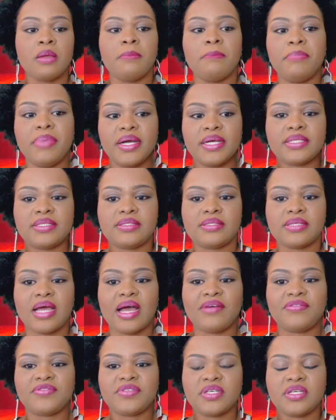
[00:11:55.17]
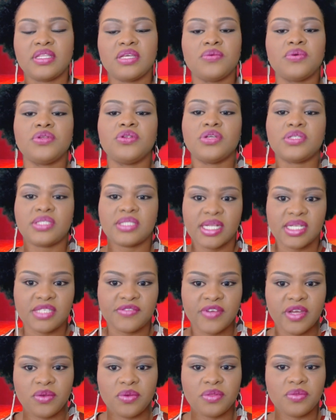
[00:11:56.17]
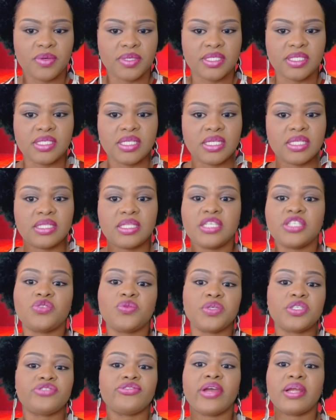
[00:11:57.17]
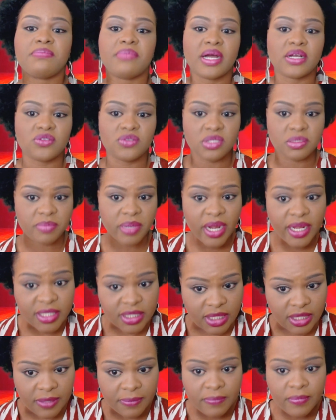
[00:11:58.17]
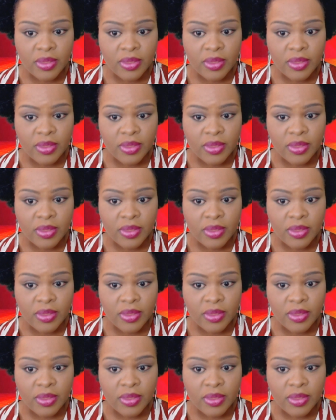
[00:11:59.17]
But after they were not satisfied with what he did, they switched right back to the party.